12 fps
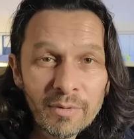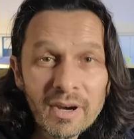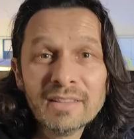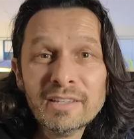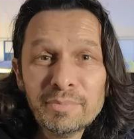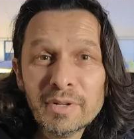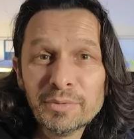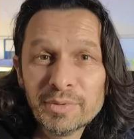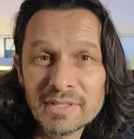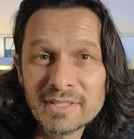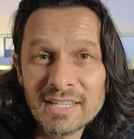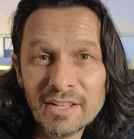What I did build
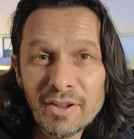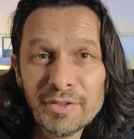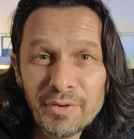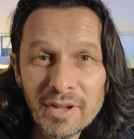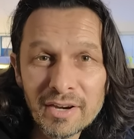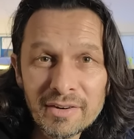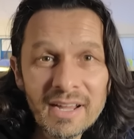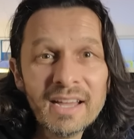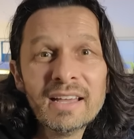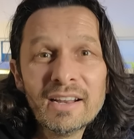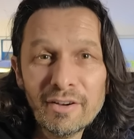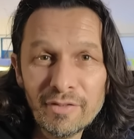was a Celeron
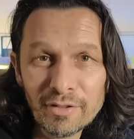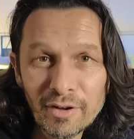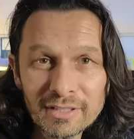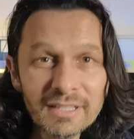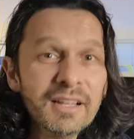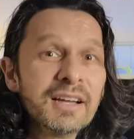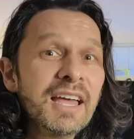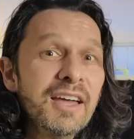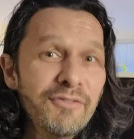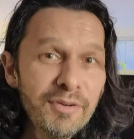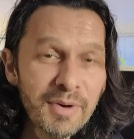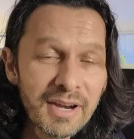300A and overclocked it like
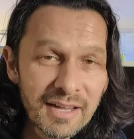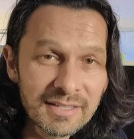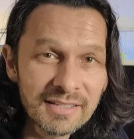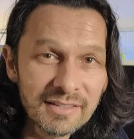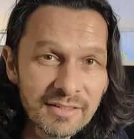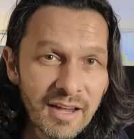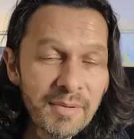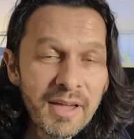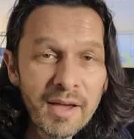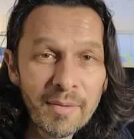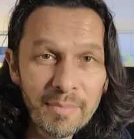everybody else at the time.